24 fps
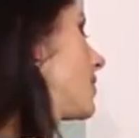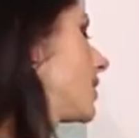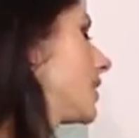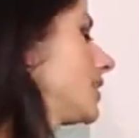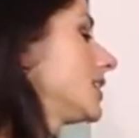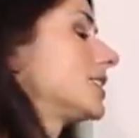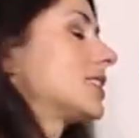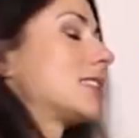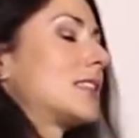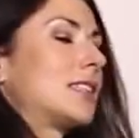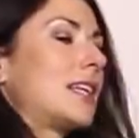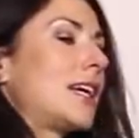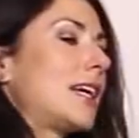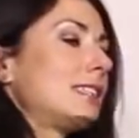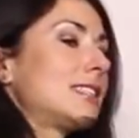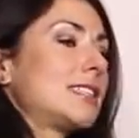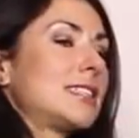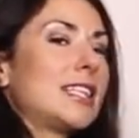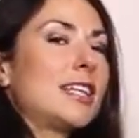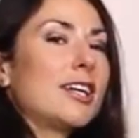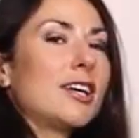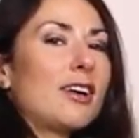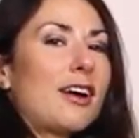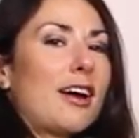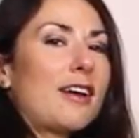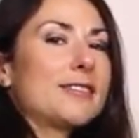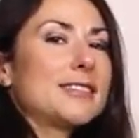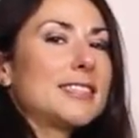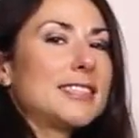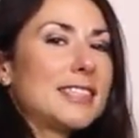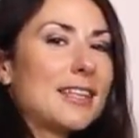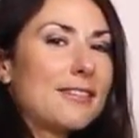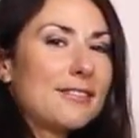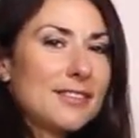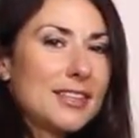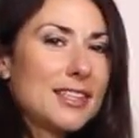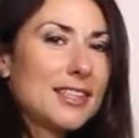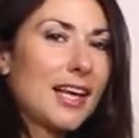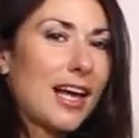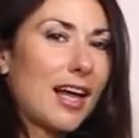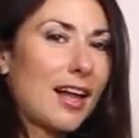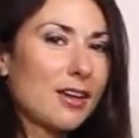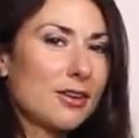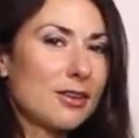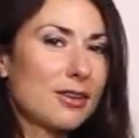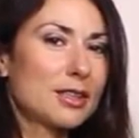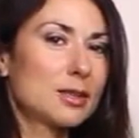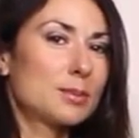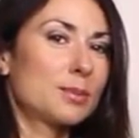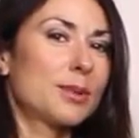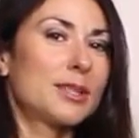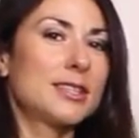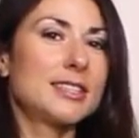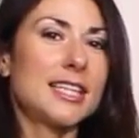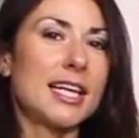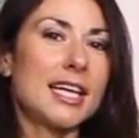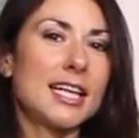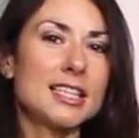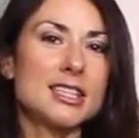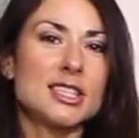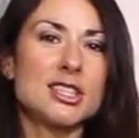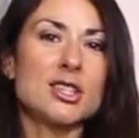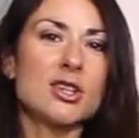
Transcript: These dates here have 70 calories per date,